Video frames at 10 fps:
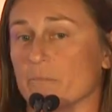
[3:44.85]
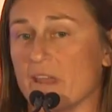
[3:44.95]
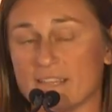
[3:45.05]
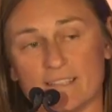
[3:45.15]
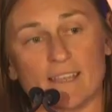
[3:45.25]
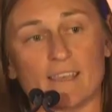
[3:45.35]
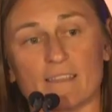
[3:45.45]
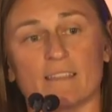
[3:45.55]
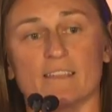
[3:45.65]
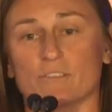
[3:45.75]

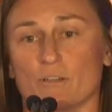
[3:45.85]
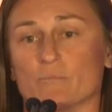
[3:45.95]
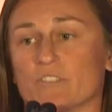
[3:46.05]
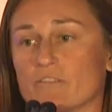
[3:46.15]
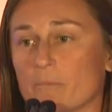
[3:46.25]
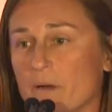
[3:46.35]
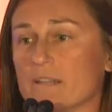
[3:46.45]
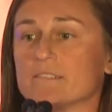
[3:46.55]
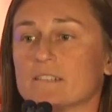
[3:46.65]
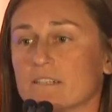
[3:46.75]
amazing in terms of a
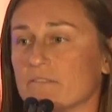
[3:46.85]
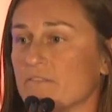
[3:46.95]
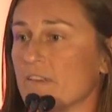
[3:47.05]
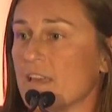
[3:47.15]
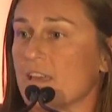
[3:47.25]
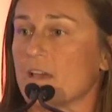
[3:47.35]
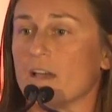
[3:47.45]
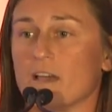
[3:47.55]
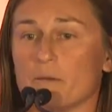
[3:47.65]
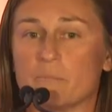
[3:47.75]
positive
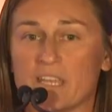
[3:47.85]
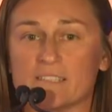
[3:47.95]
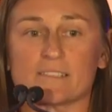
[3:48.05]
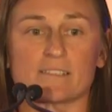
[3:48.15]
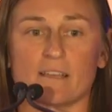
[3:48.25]
piece.